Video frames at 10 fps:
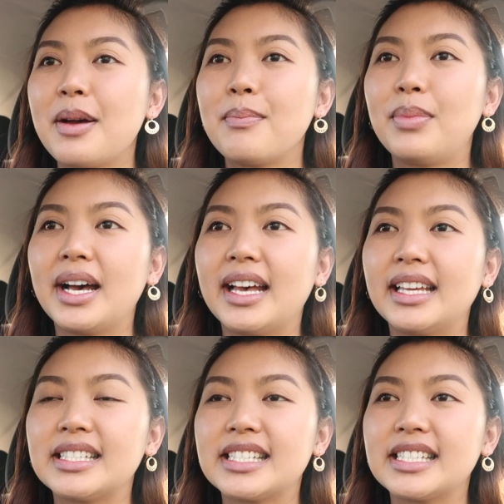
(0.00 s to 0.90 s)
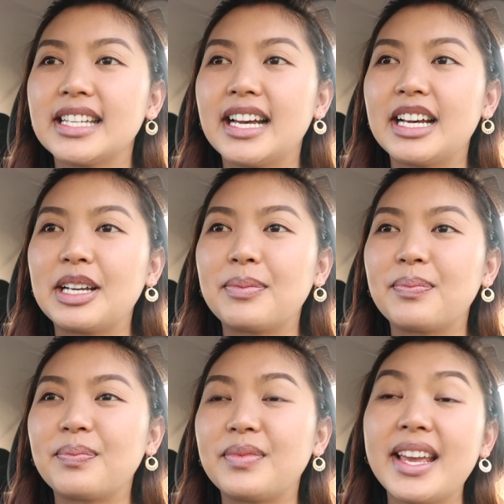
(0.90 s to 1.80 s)
But
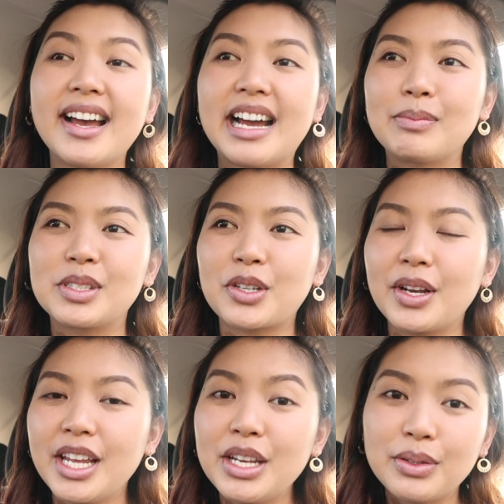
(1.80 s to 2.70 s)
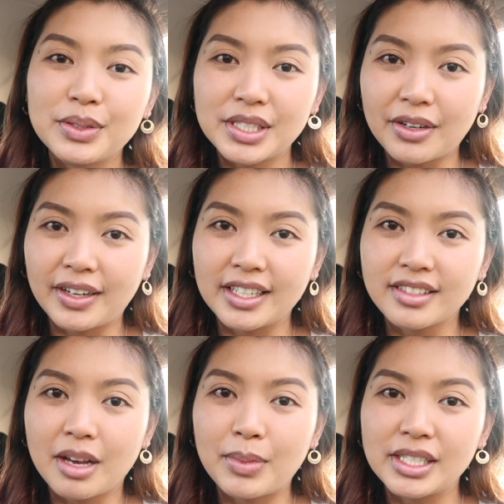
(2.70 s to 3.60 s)
yeah, I'm starting a new series
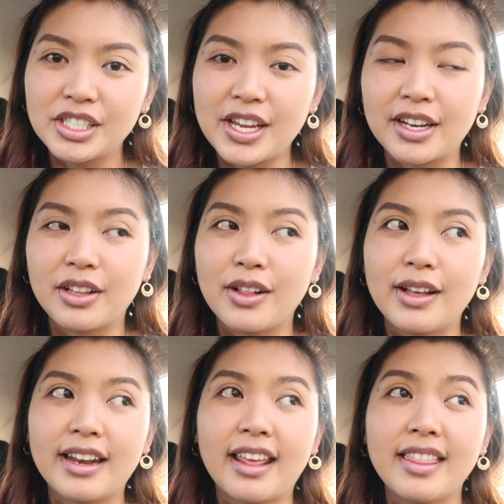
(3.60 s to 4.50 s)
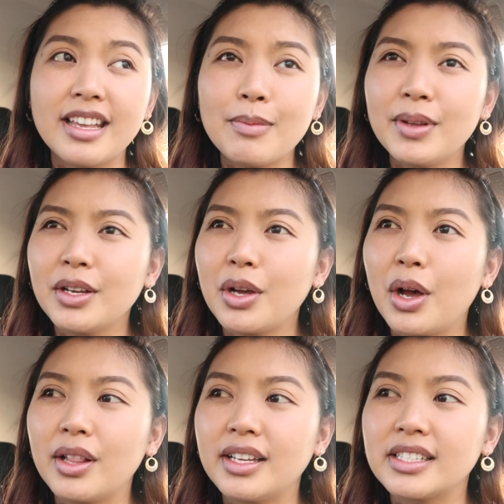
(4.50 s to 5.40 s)
on my channel and I think I'm going to
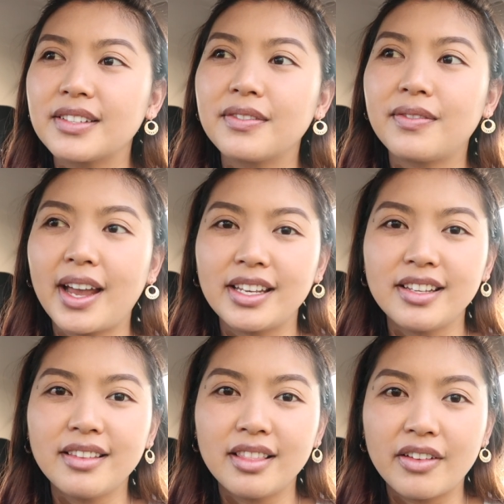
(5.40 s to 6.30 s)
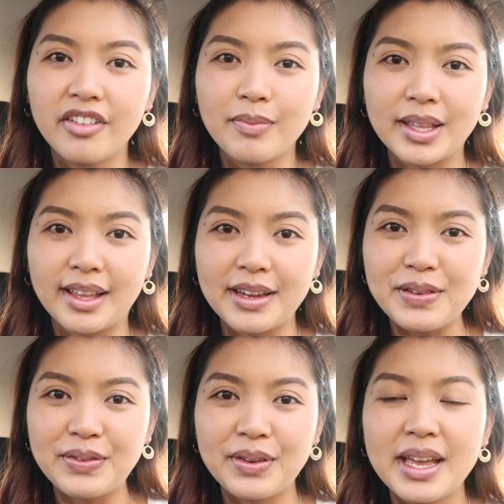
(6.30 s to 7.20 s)
call it Finding the Love of My
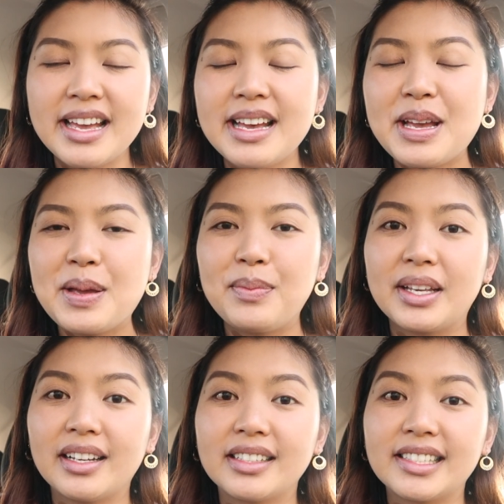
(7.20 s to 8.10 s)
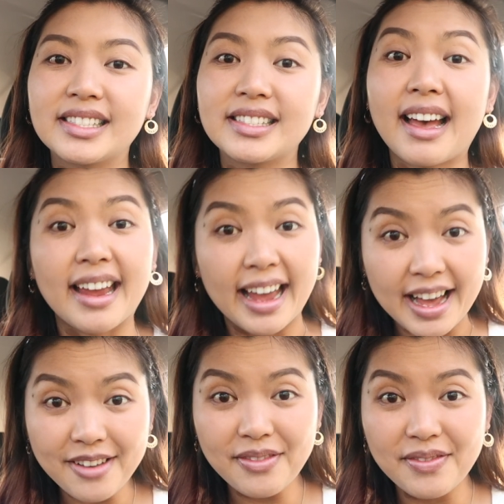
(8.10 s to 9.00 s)
Life, because I
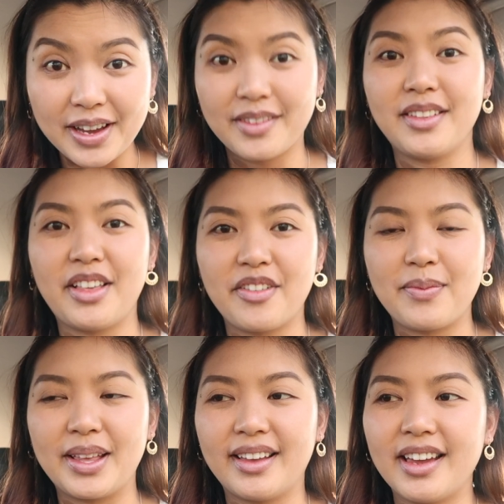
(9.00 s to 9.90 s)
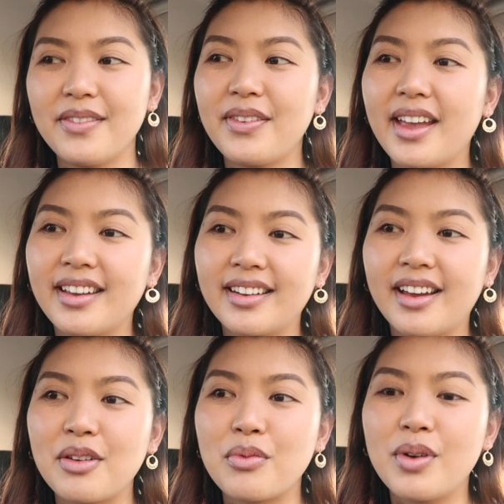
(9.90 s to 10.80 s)
have found the love of my life and
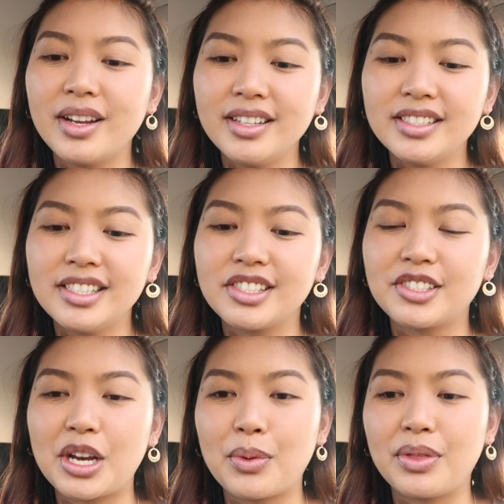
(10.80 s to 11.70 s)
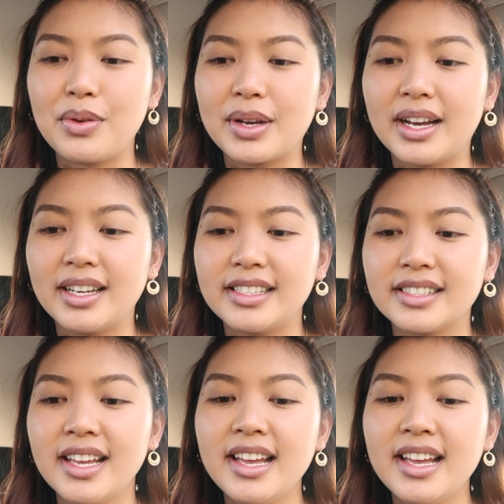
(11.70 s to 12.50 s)
I wanted to share with you guys